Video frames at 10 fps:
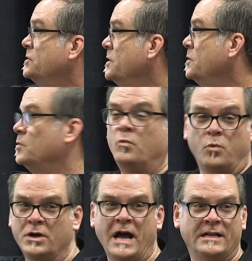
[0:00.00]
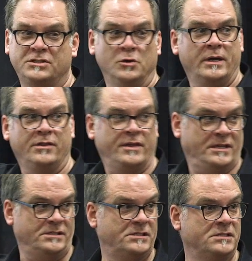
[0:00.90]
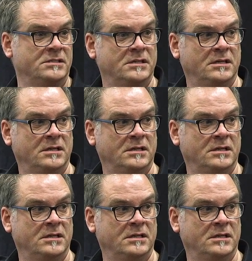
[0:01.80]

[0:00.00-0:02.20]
dude, we're not doing this.